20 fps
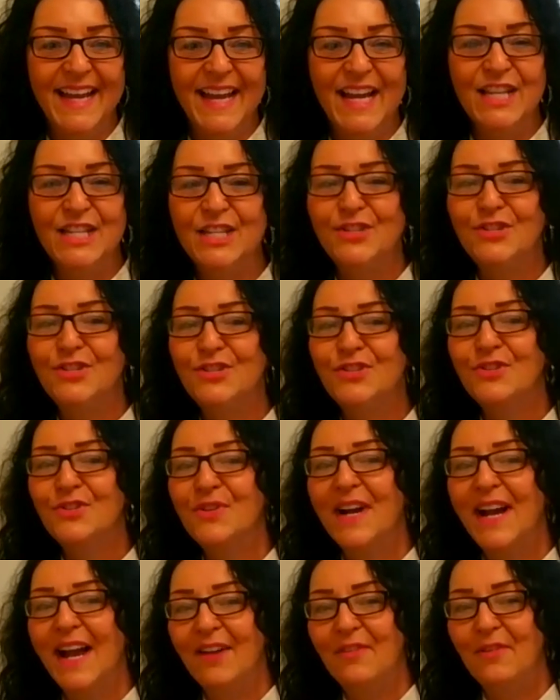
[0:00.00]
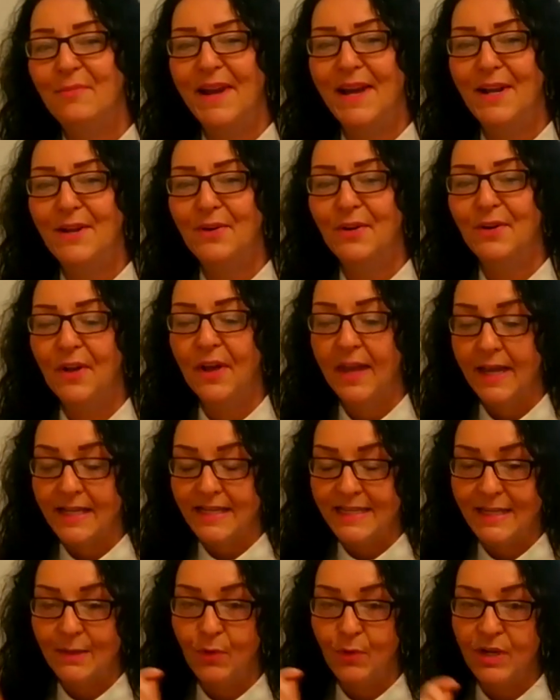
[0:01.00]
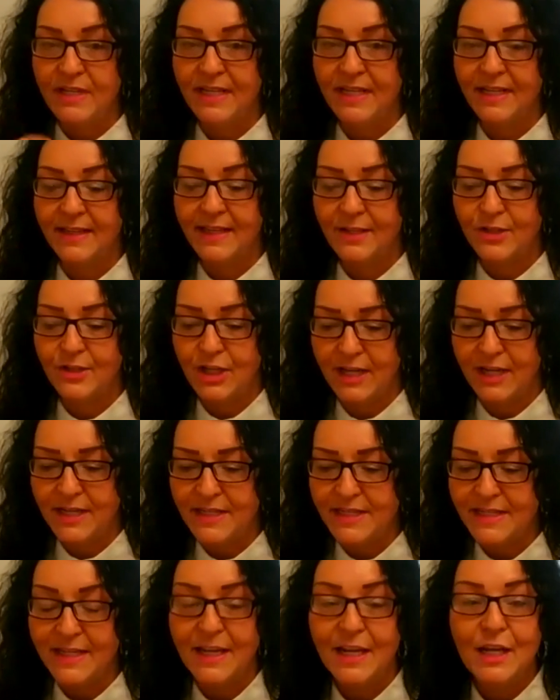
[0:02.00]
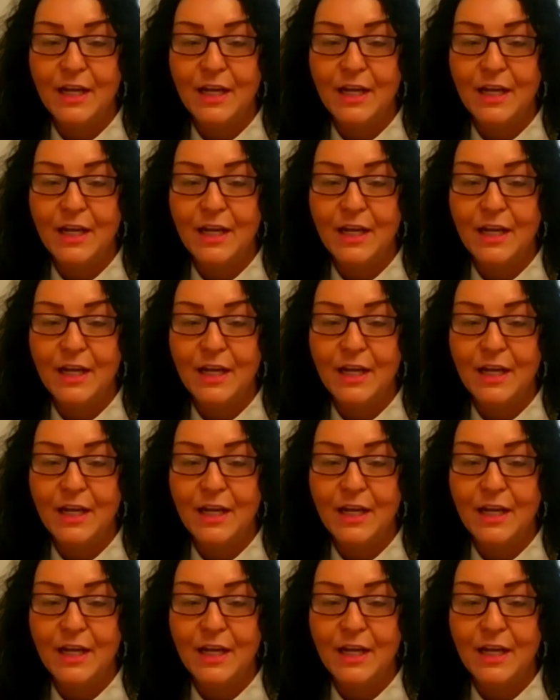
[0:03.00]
And said, sure, I have a manual. Didn't want to take that chance.